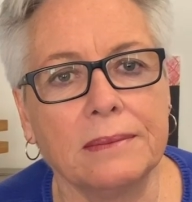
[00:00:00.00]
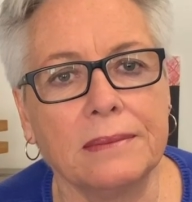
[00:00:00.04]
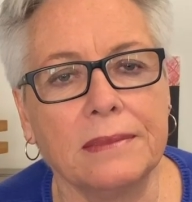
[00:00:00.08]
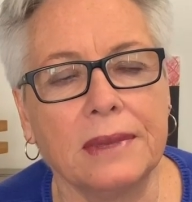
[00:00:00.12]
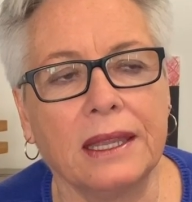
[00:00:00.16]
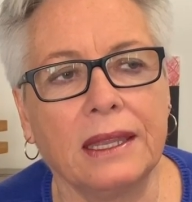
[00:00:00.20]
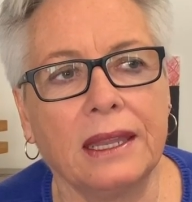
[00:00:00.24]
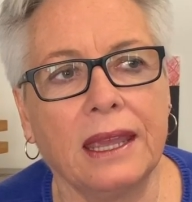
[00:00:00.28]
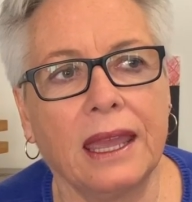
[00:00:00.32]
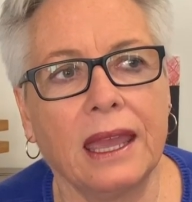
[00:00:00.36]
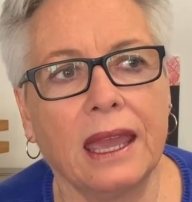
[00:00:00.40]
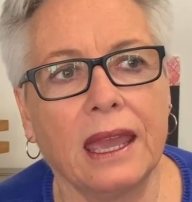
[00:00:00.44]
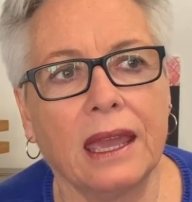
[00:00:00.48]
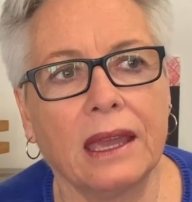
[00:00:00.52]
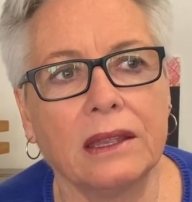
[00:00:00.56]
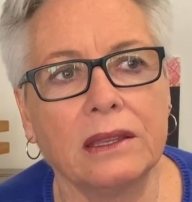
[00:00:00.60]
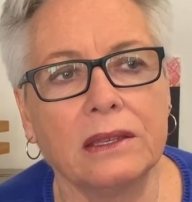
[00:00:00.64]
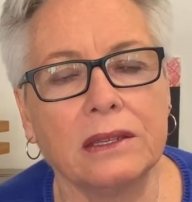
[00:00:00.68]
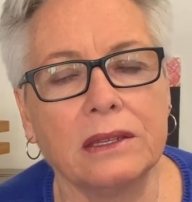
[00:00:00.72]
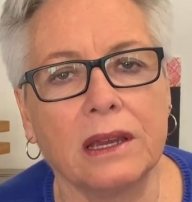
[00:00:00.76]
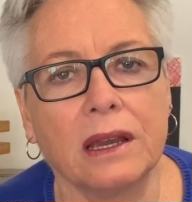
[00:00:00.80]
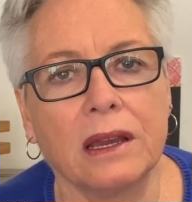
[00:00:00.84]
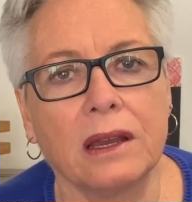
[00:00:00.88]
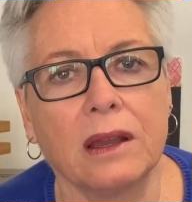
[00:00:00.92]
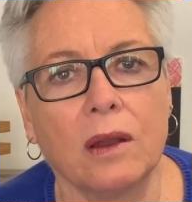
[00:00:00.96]
It
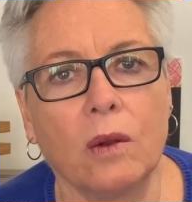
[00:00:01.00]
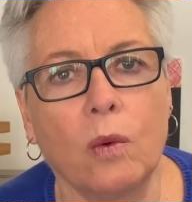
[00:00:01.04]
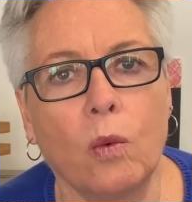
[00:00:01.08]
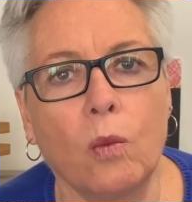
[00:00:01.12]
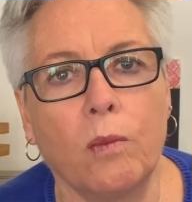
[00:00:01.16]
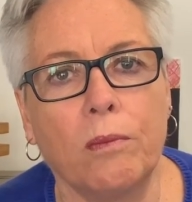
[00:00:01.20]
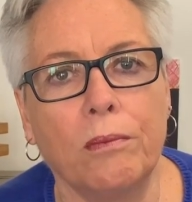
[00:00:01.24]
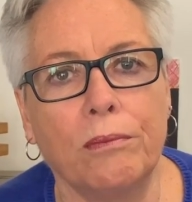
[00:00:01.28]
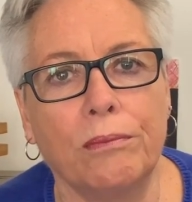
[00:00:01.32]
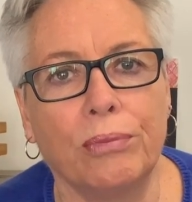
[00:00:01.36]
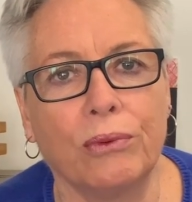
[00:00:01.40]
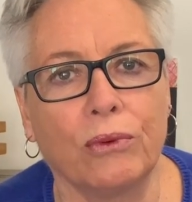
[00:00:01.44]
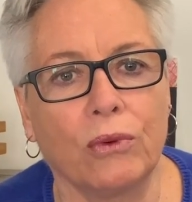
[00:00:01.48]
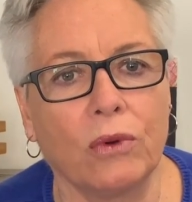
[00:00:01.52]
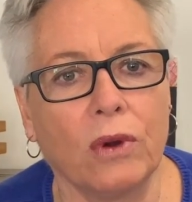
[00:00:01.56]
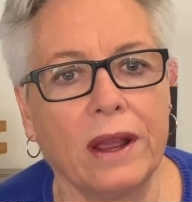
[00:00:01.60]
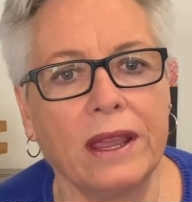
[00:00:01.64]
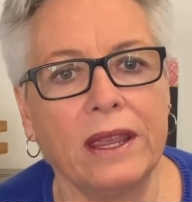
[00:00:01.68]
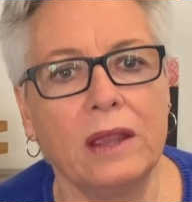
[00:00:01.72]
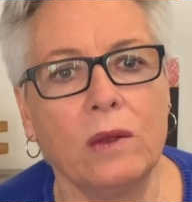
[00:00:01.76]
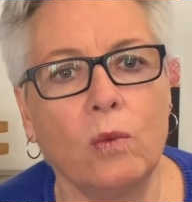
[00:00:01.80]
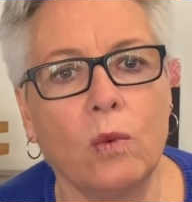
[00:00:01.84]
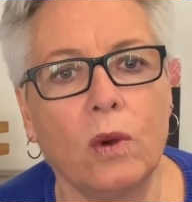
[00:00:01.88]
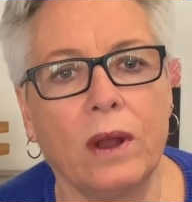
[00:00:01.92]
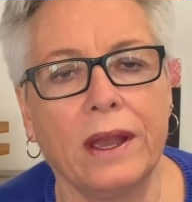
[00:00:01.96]
had a
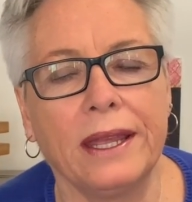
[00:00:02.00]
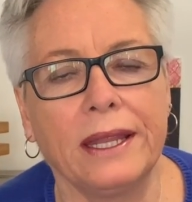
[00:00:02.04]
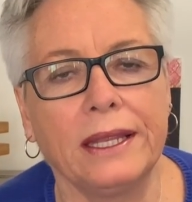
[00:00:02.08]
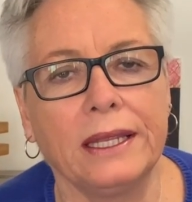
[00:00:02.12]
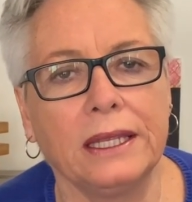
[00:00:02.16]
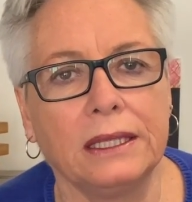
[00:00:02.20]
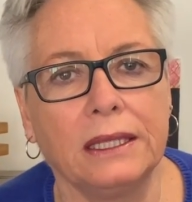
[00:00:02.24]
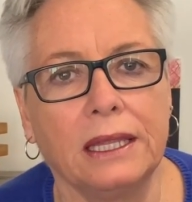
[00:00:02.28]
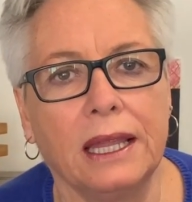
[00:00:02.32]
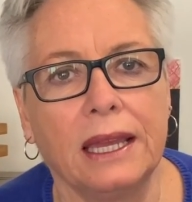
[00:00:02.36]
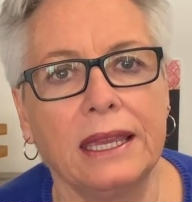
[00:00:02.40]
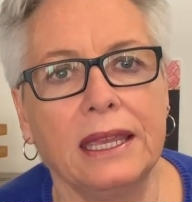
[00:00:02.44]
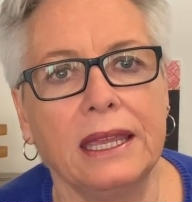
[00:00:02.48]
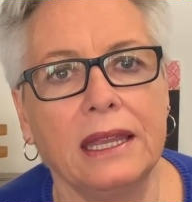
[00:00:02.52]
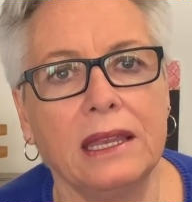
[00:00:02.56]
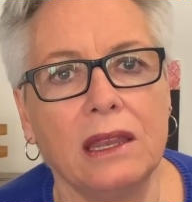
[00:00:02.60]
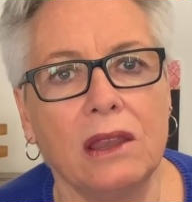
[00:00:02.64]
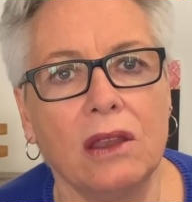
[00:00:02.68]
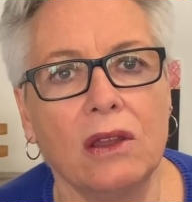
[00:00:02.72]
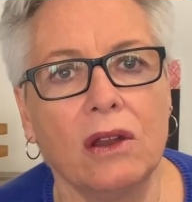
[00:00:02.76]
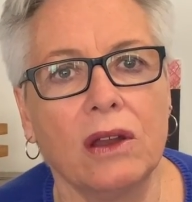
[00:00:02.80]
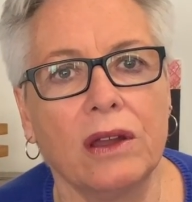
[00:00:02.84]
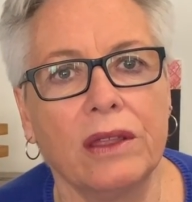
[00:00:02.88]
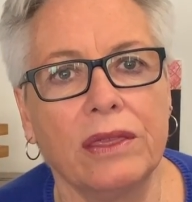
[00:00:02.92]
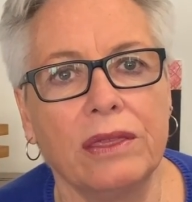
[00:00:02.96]
bright white light
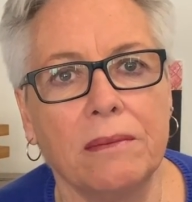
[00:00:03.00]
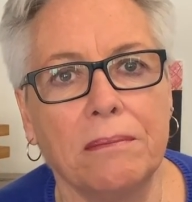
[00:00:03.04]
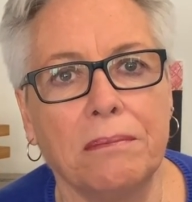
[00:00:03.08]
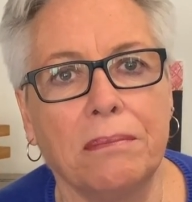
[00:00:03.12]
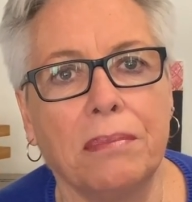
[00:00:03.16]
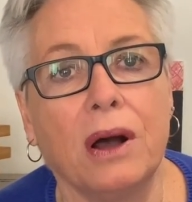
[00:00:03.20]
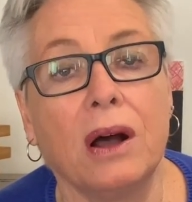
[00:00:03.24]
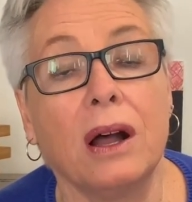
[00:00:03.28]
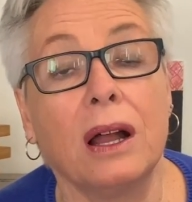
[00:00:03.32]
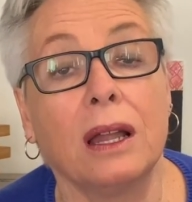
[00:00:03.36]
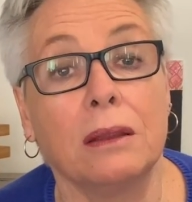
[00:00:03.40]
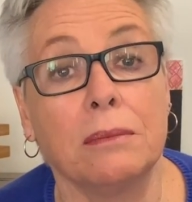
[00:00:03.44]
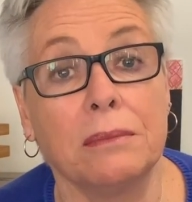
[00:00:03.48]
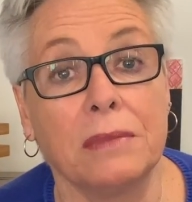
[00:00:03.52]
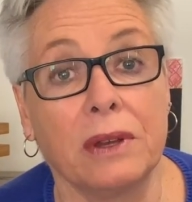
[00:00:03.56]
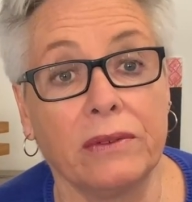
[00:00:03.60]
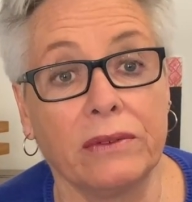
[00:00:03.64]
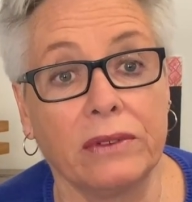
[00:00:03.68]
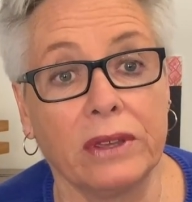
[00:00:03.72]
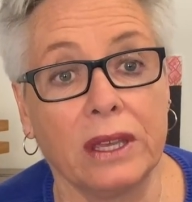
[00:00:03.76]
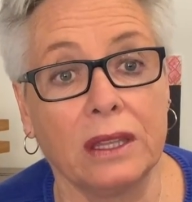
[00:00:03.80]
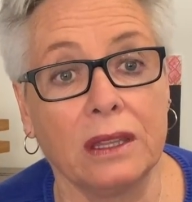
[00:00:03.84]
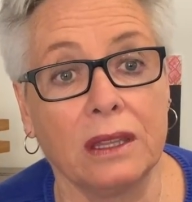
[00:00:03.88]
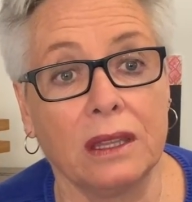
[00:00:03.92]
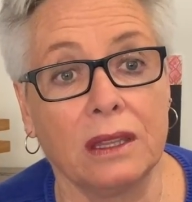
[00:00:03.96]
on the bottom of
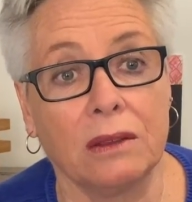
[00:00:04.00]
it